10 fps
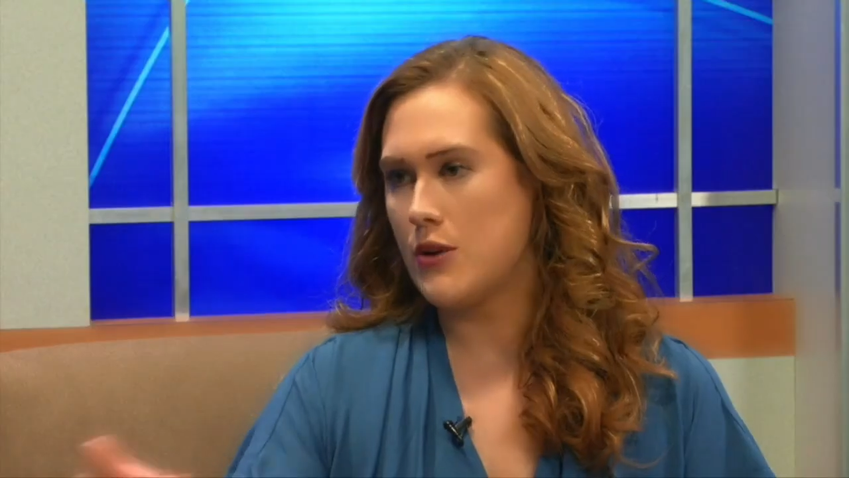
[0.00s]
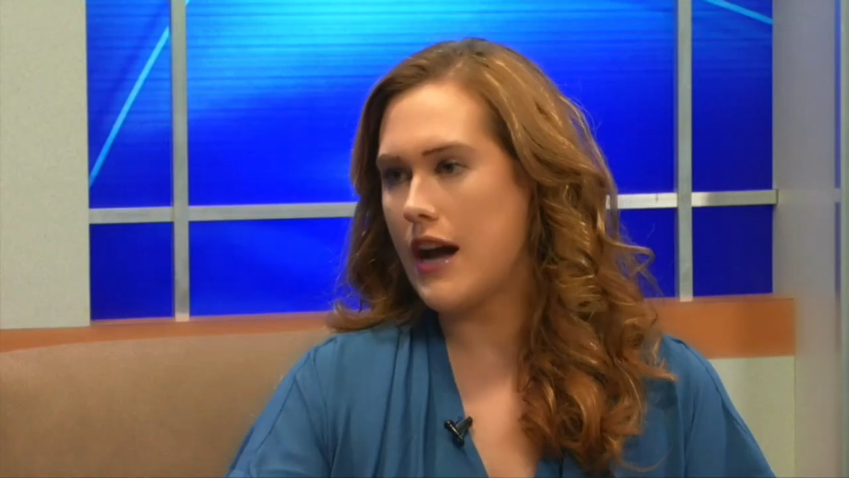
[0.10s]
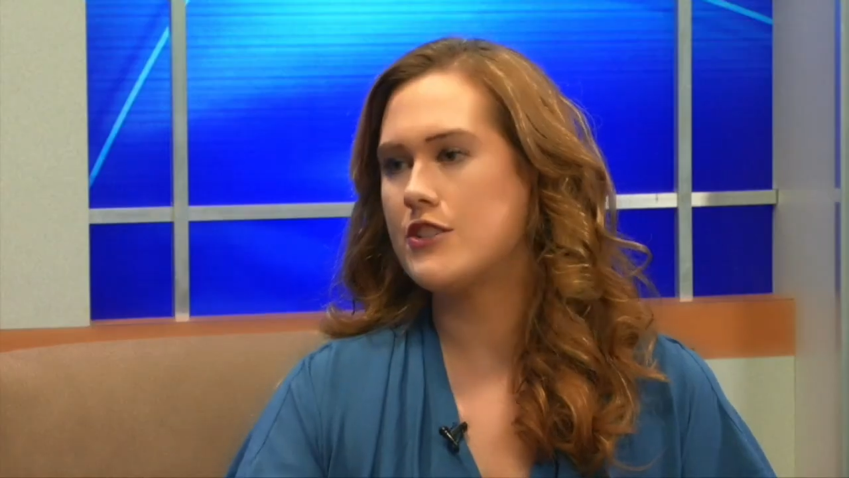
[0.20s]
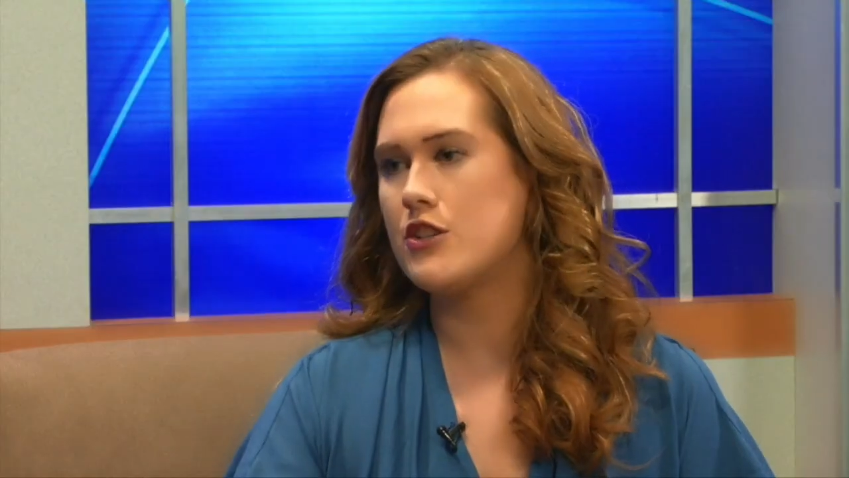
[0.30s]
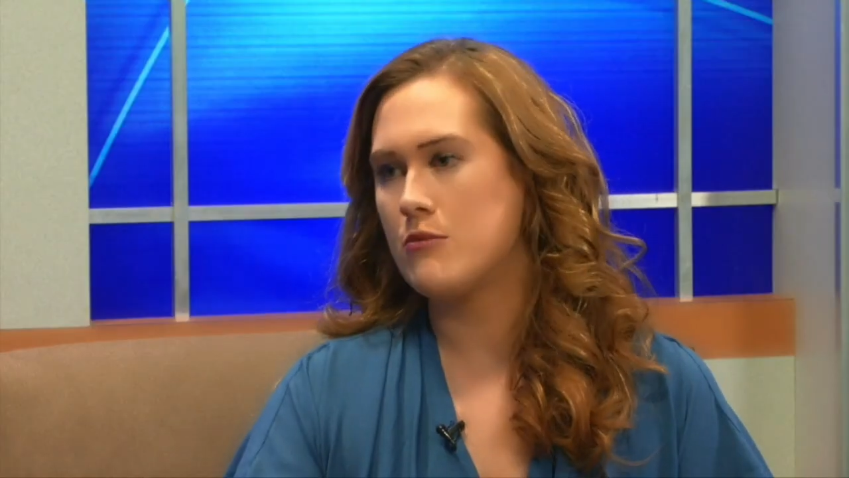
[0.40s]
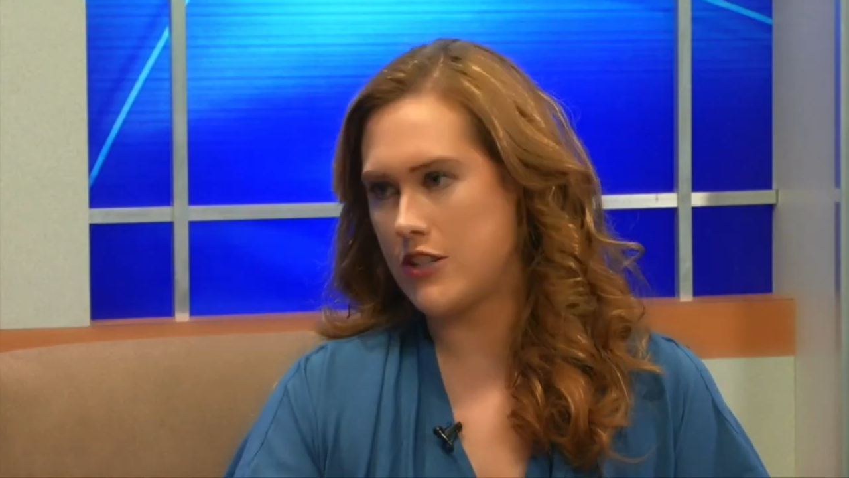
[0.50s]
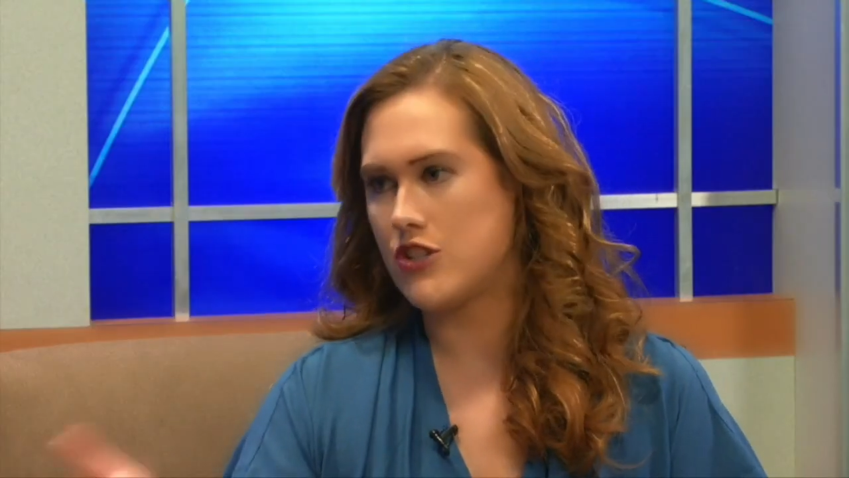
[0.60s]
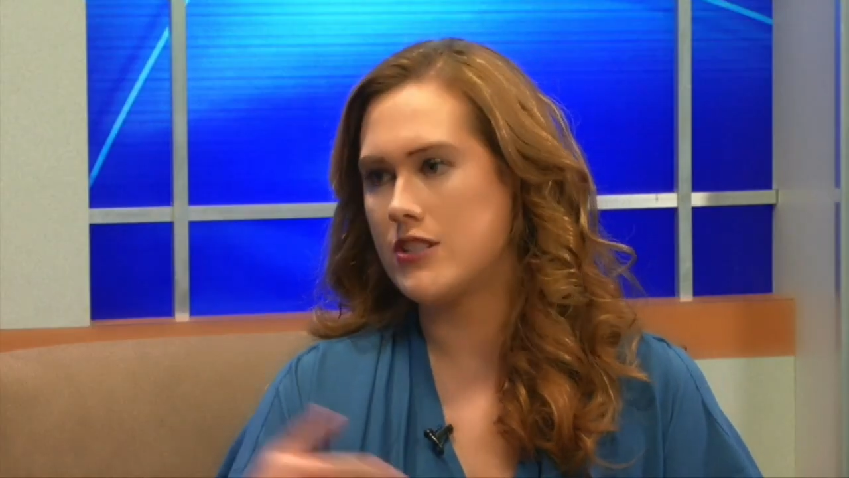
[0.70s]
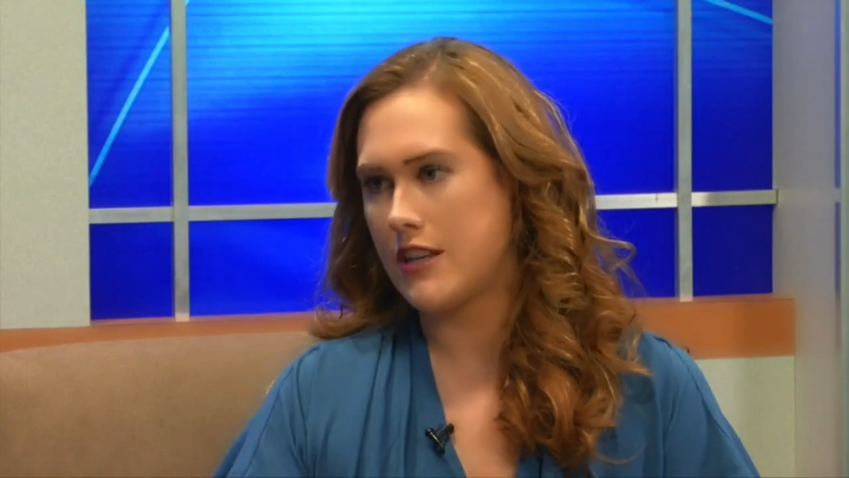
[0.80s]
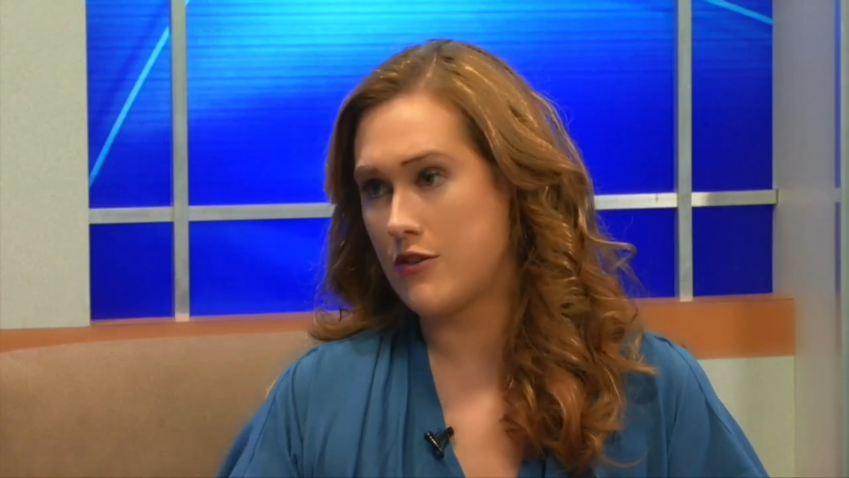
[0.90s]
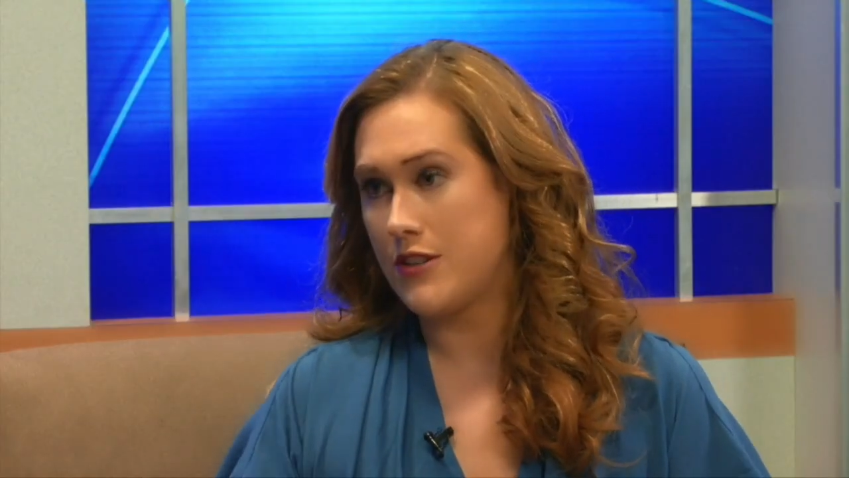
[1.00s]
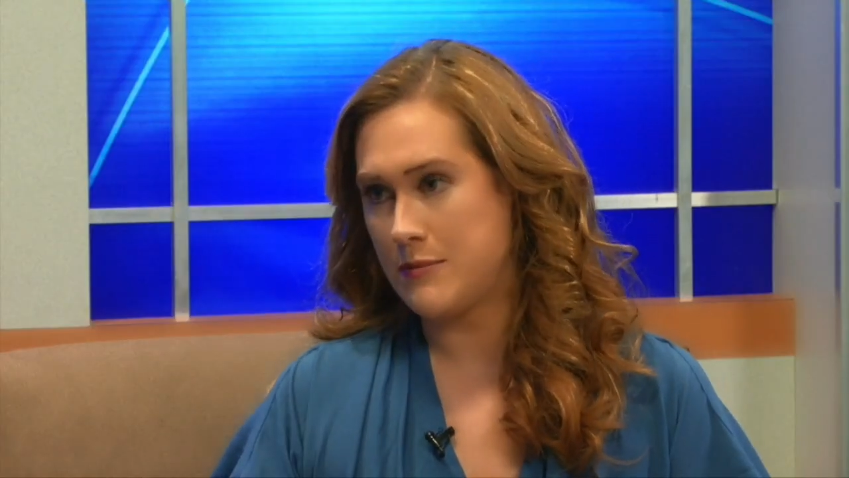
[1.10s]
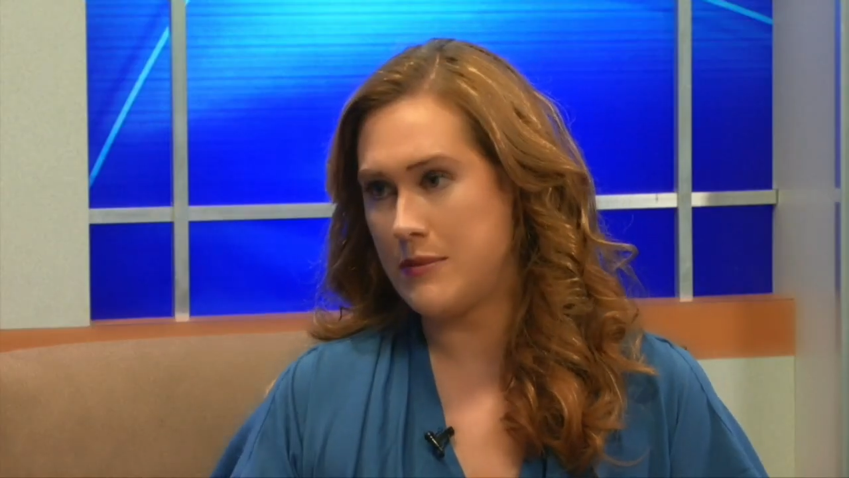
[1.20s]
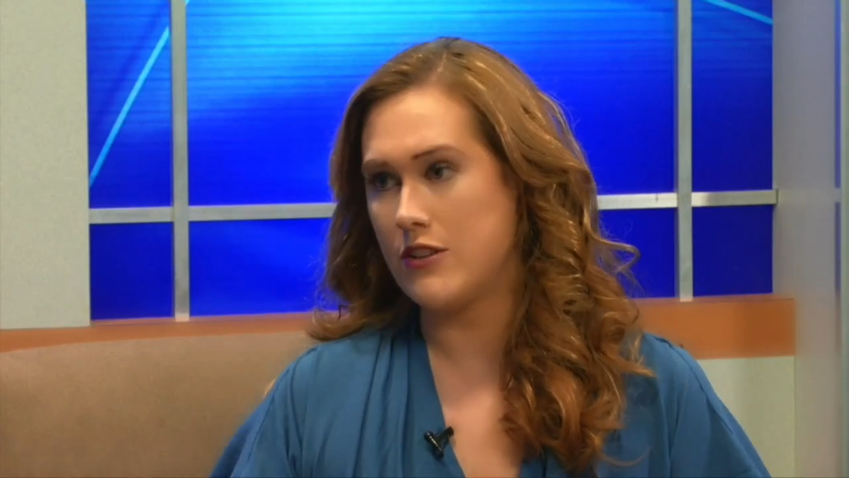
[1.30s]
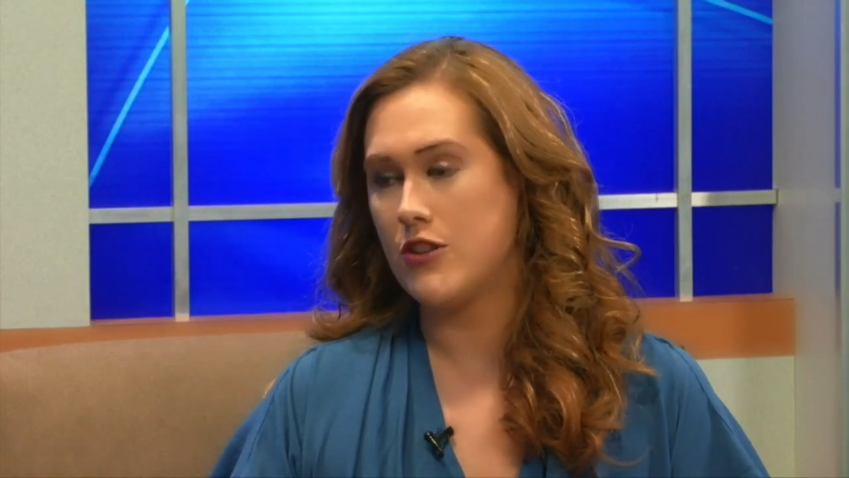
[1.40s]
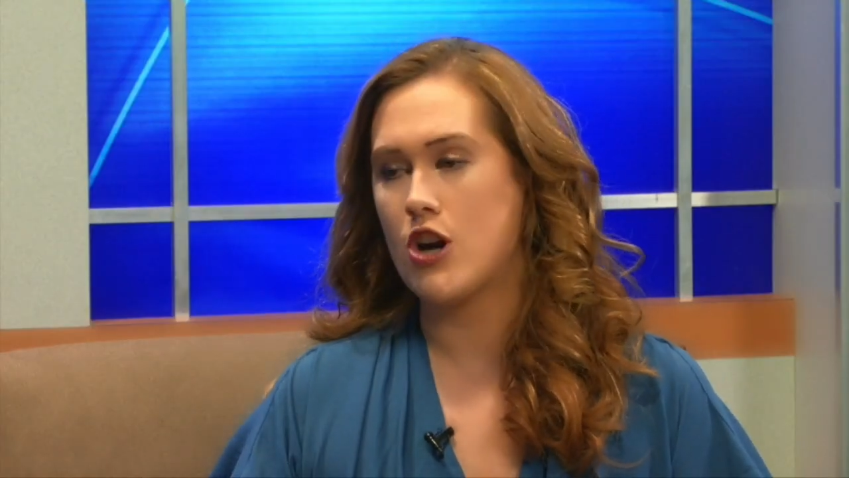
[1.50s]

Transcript: So as you mentioned, under this bill,